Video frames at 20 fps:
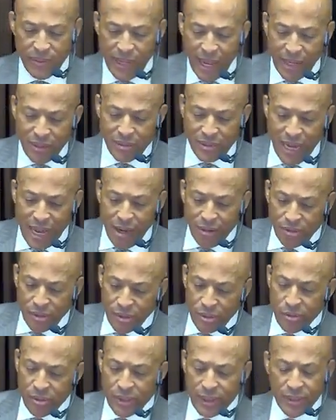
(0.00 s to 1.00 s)
That's our
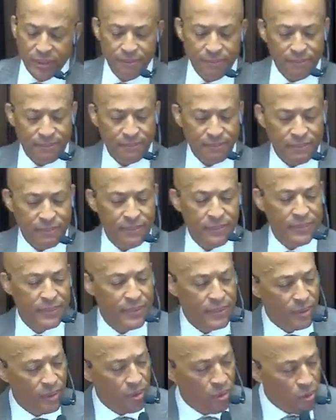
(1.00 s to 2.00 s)
duty
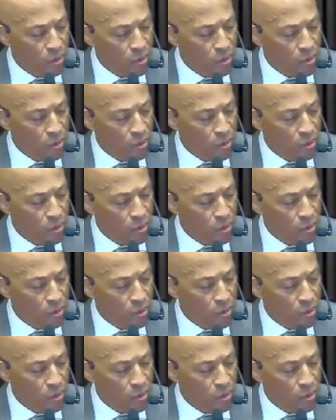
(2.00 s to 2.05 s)
to